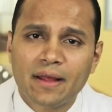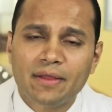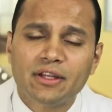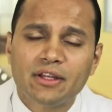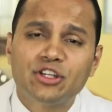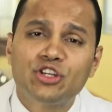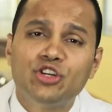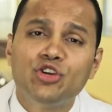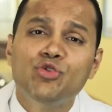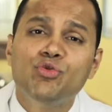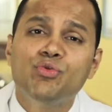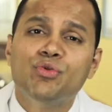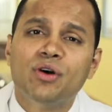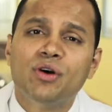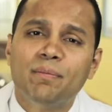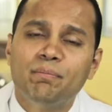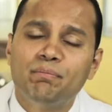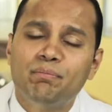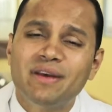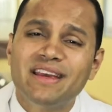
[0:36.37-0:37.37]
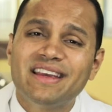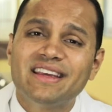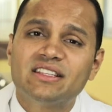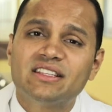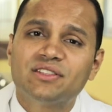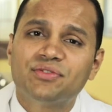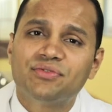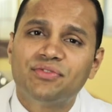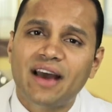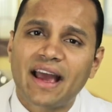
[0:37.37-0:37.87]
The two
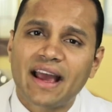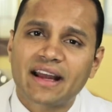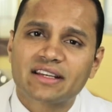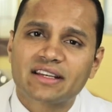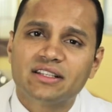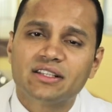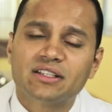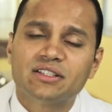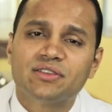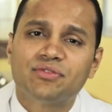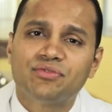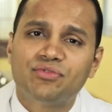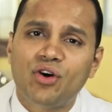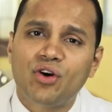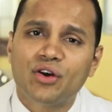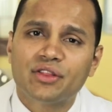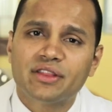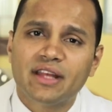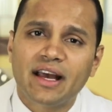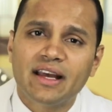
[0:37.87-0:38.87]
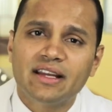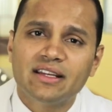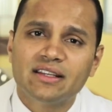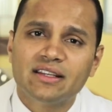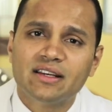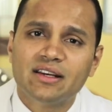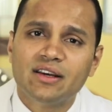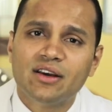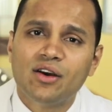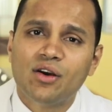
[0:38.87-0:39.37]
biggest factors for that,
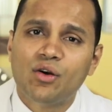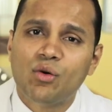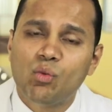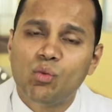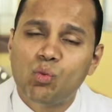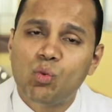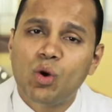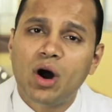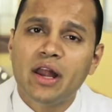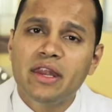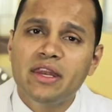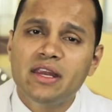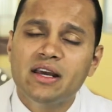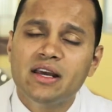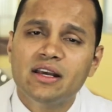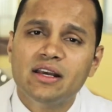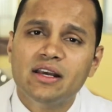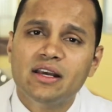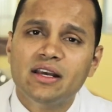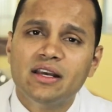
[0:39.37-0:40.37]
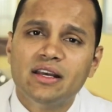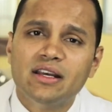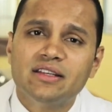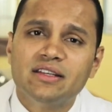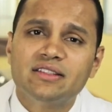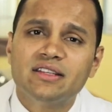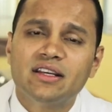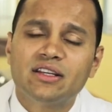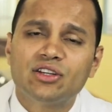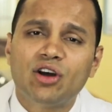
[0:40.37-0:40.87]
one
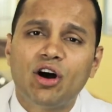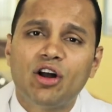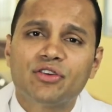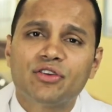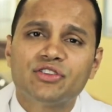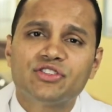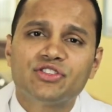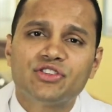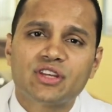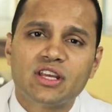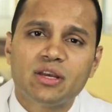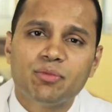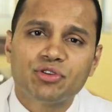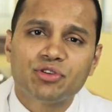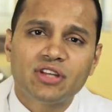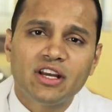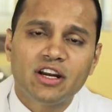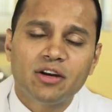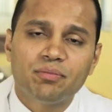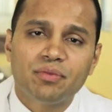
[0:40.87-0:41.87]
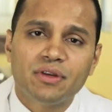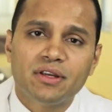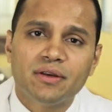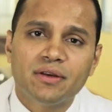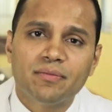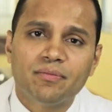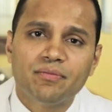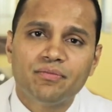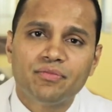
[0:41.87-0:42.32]
is tolerance to chemotherapy.